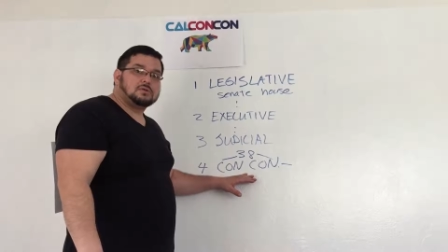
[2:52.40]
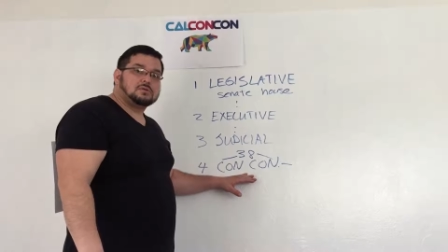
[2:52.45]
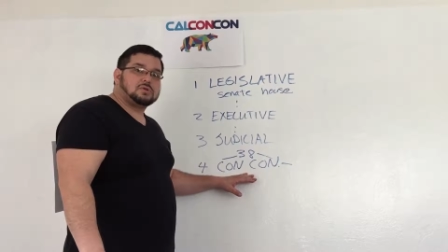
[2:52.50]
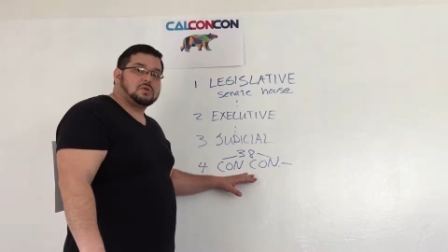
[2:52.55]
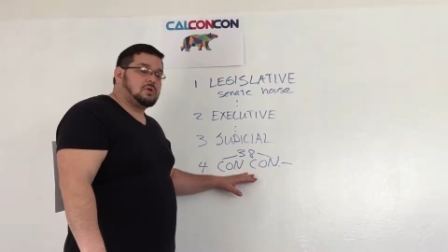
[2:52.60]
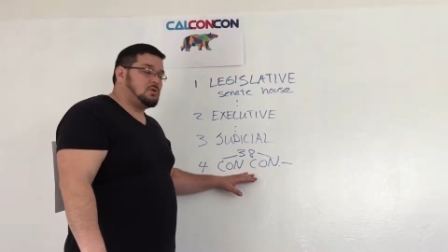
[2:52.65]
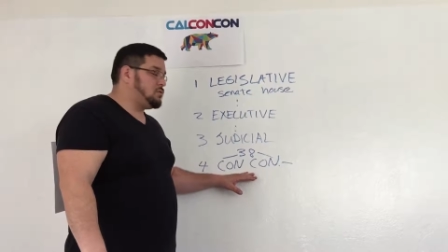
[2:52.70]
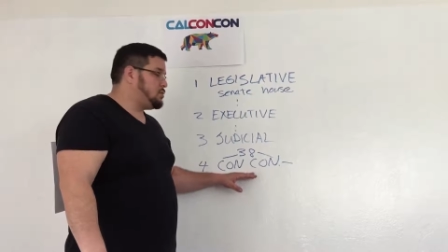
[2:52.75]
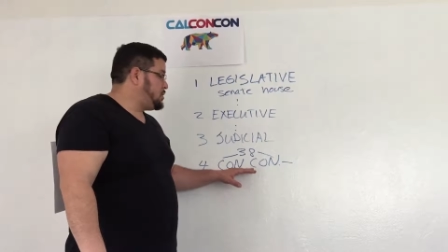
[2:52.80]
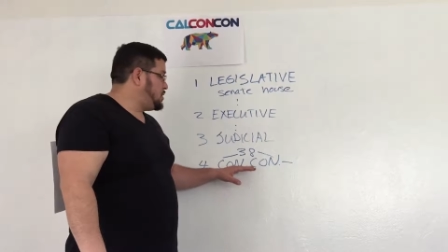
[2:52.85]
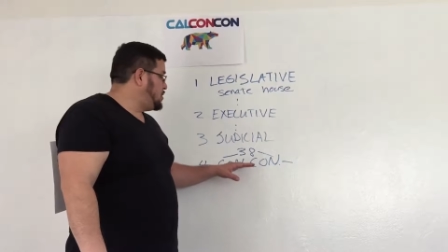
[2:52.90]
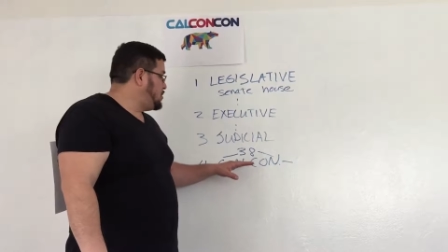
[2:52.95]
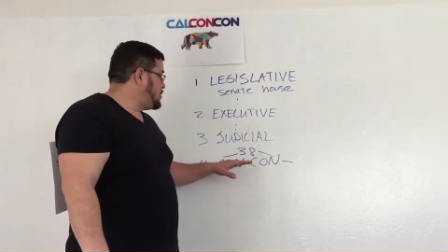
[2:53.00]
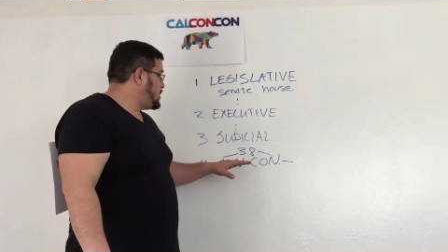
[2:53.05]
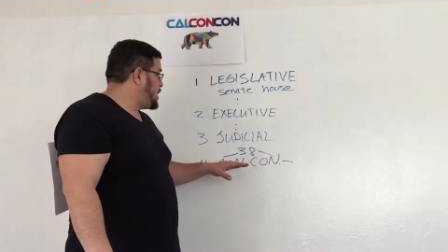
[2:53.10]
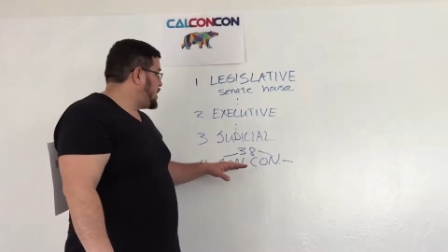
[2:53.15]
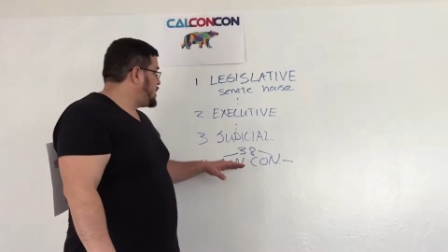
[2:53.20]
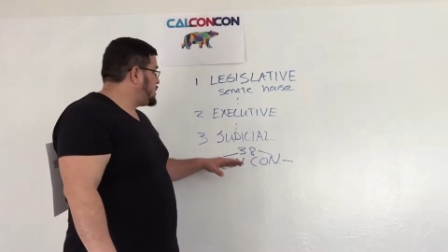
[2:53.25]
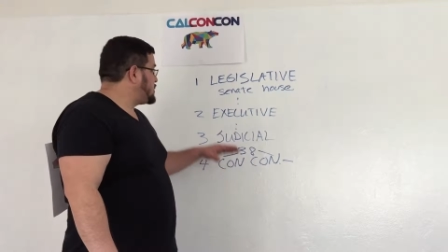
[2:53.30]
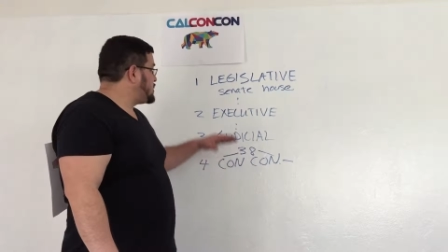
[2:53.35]
So you
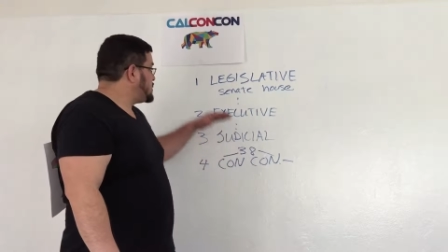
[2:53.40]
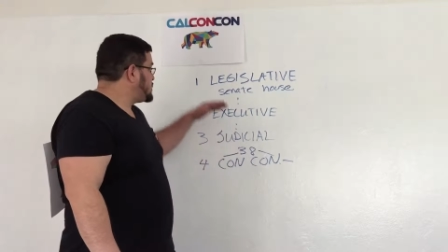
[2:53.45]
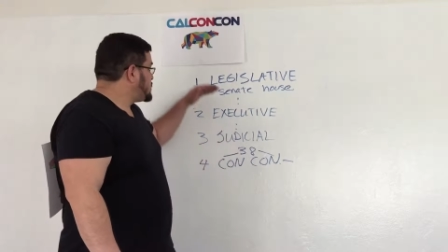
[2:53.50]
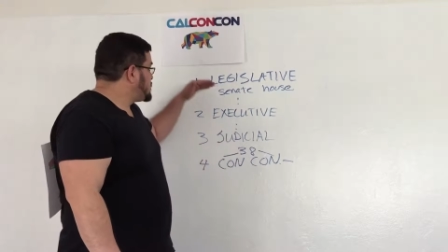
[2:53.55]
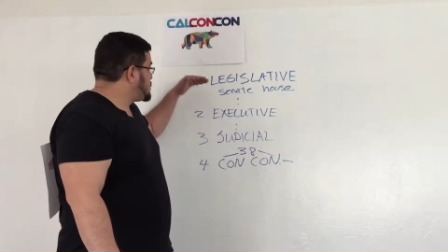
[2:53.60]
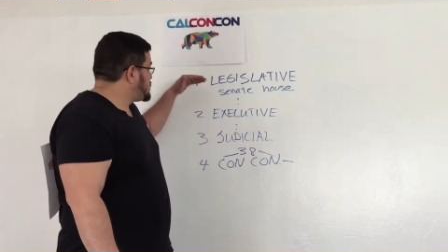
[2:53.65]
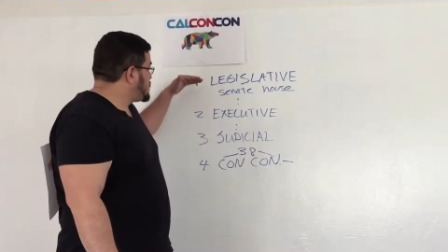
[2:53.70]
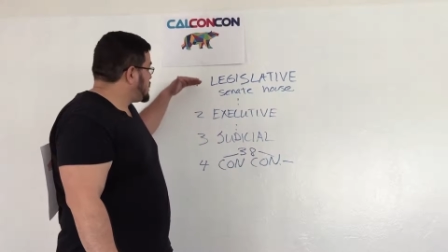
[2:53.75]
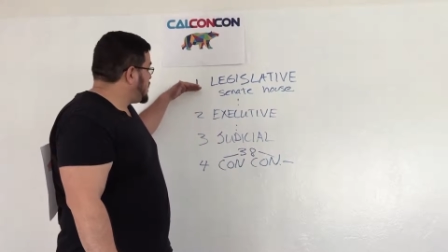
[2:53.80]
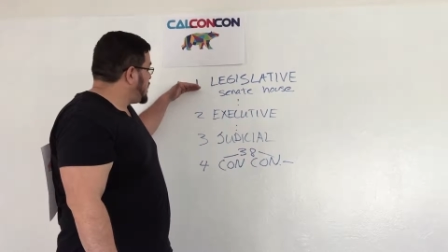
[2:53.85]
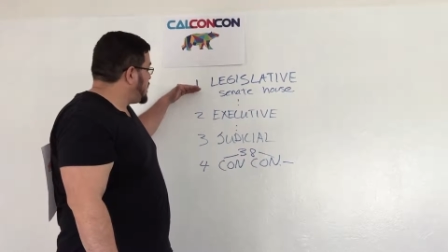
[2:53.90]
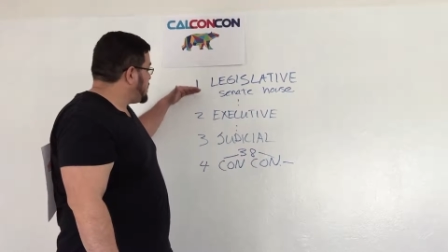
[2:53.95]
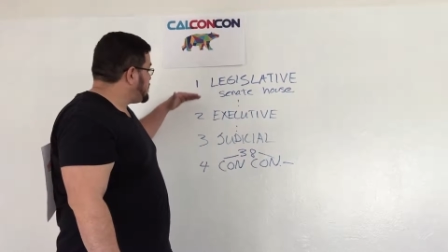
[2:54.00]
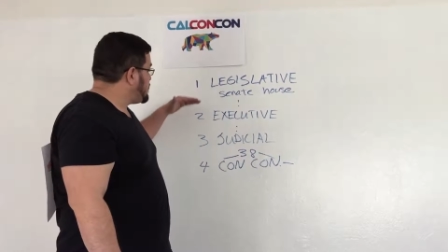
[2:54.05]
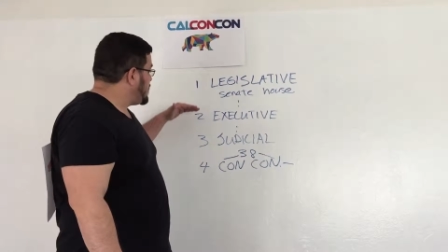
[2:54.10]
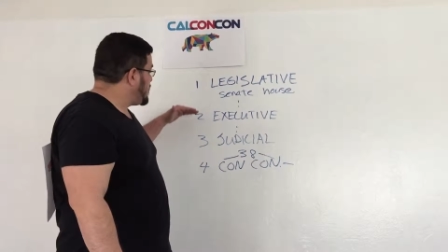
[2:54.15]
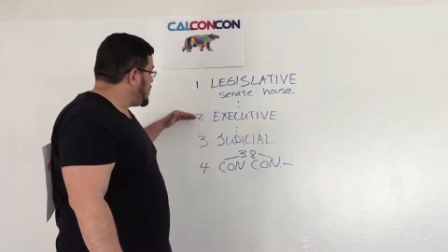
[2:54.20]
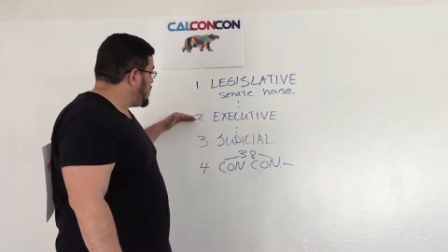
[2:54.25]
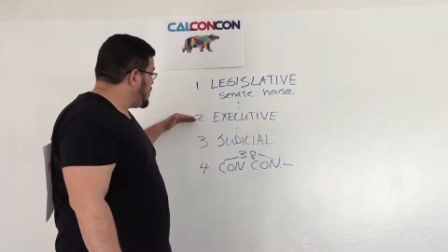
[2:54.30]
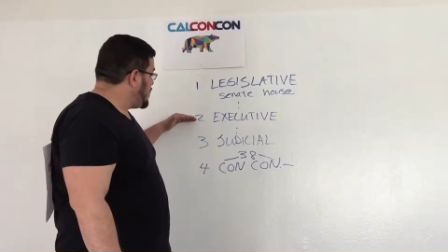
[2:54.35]
can
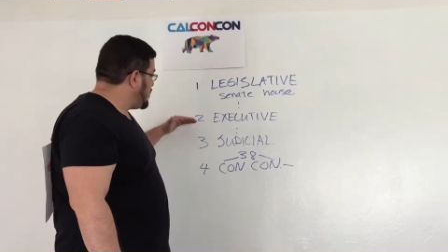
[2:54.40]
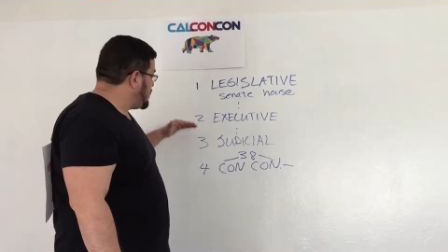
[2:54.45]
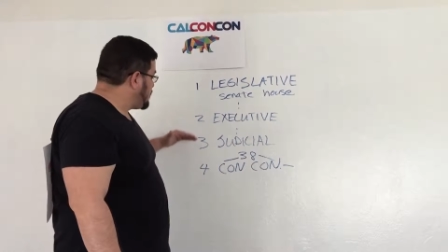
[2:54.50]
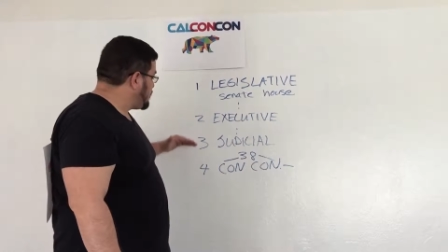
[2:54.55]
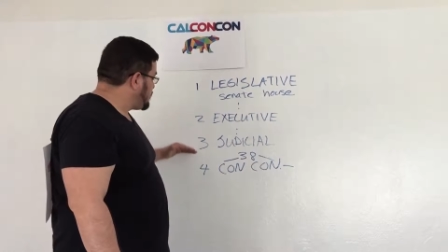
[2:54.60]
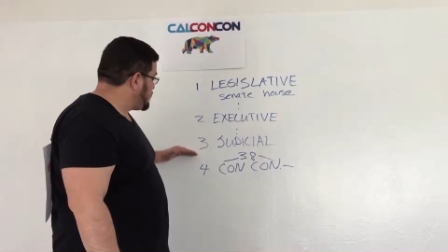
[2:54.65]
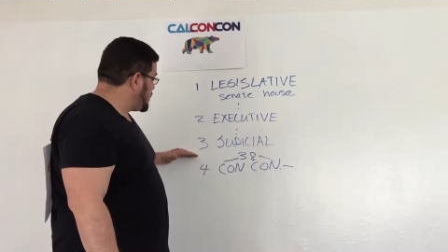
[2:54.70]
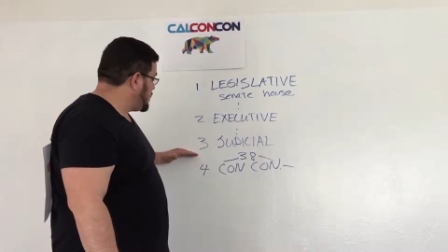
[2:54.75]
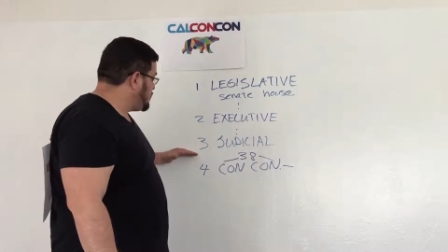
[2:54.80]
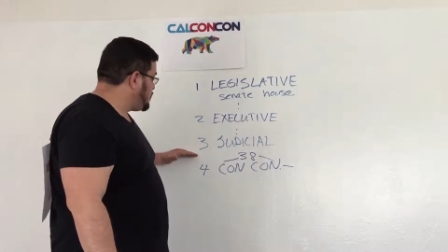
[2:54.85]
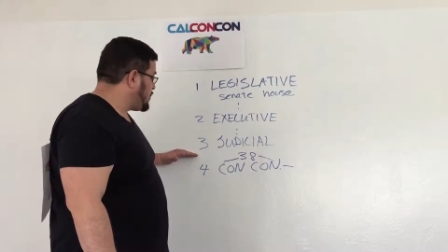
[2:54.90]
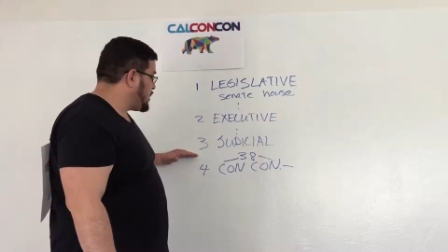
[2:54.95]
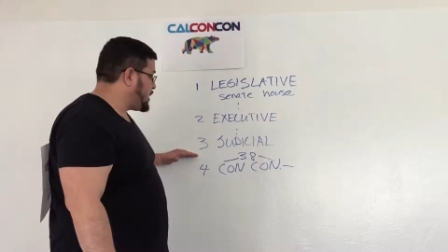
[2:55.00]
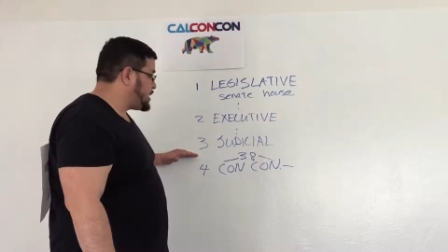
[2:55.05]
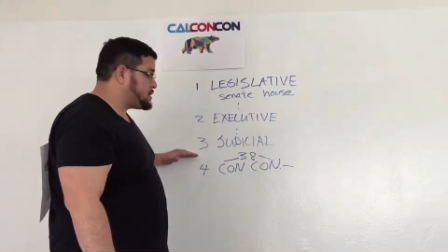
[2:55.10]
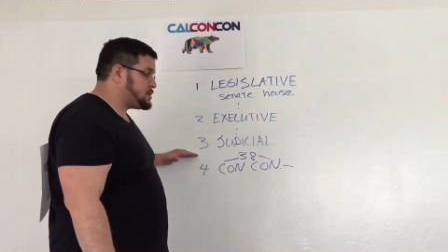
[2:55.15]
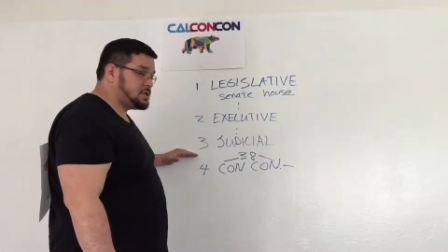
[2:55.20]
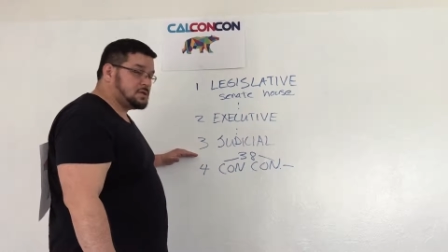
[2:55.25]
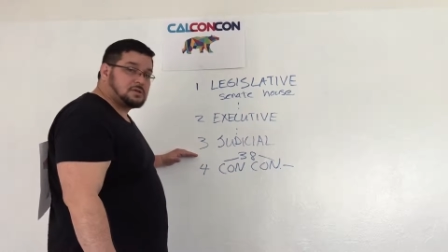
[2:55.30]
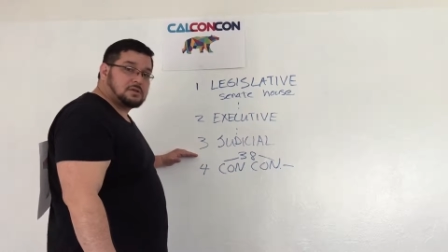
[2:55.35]
skip all three
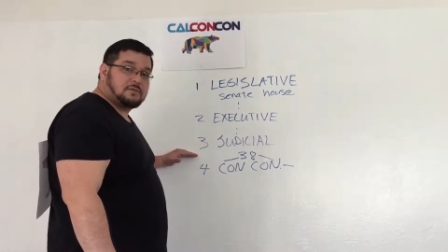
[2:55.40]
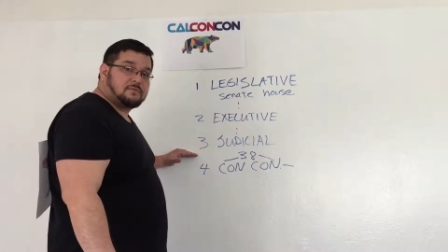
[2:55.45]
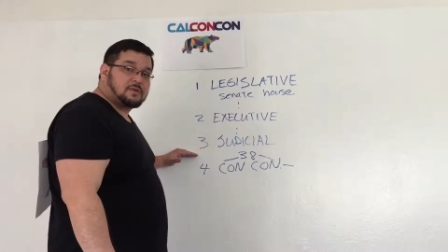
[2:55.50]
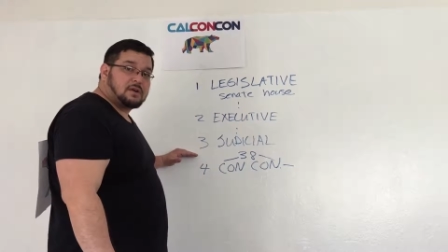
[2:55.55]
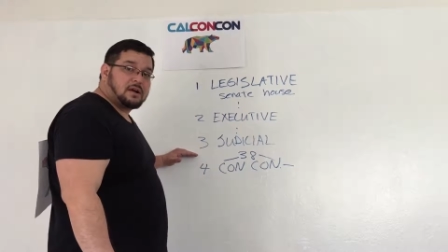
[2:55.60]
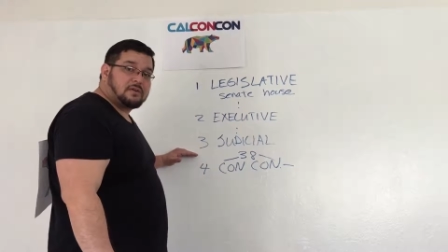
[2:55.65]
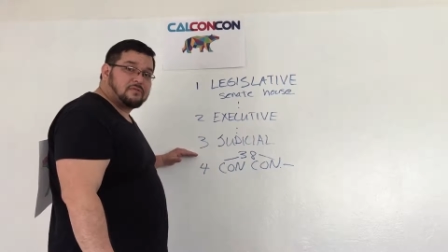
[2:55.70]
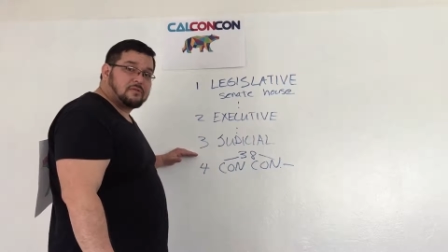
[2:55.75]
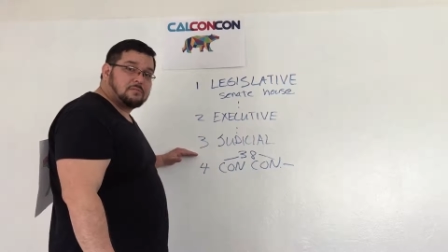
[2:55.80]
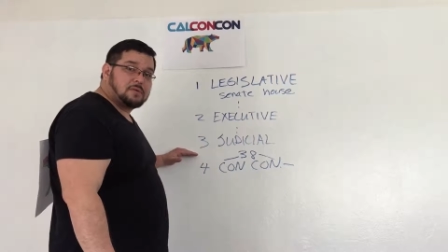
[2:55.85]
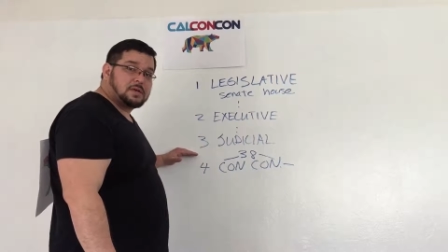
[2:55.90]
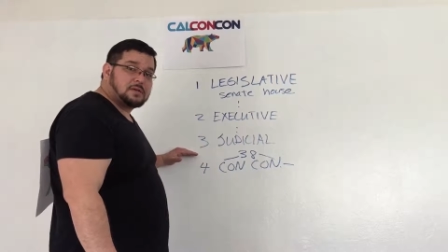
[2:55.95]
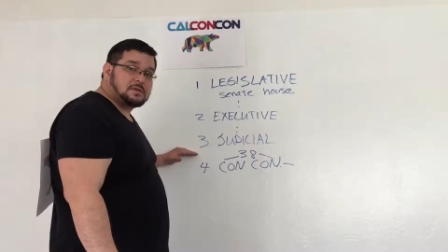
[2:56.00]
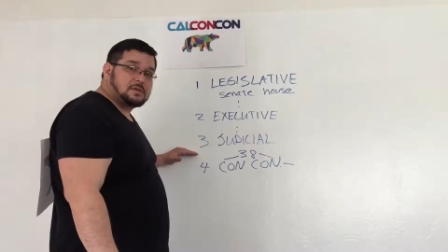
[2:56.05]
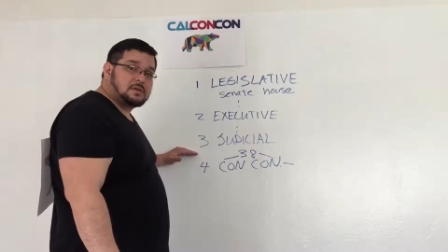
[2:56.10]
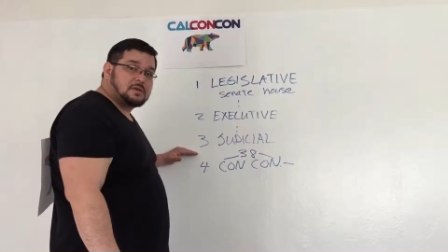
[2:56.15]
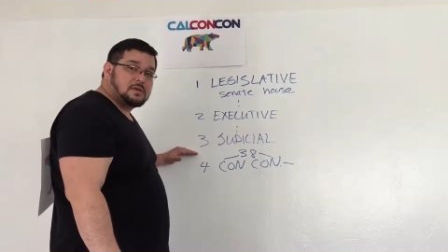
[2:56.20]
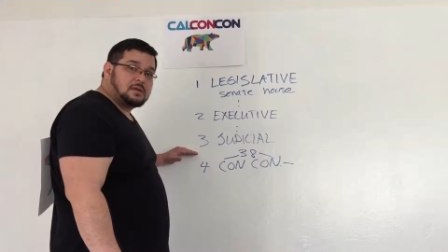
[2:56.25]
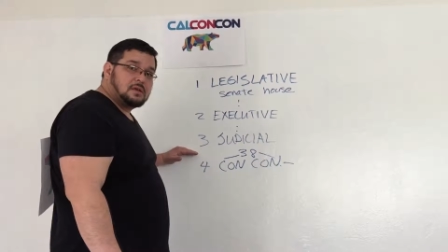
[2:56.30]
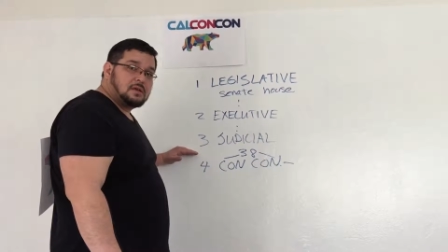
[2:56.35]
branches of
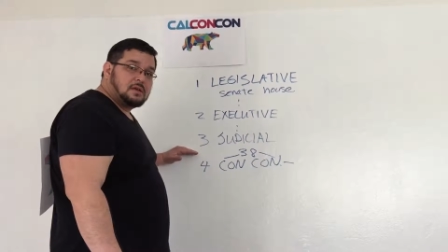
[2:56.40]
government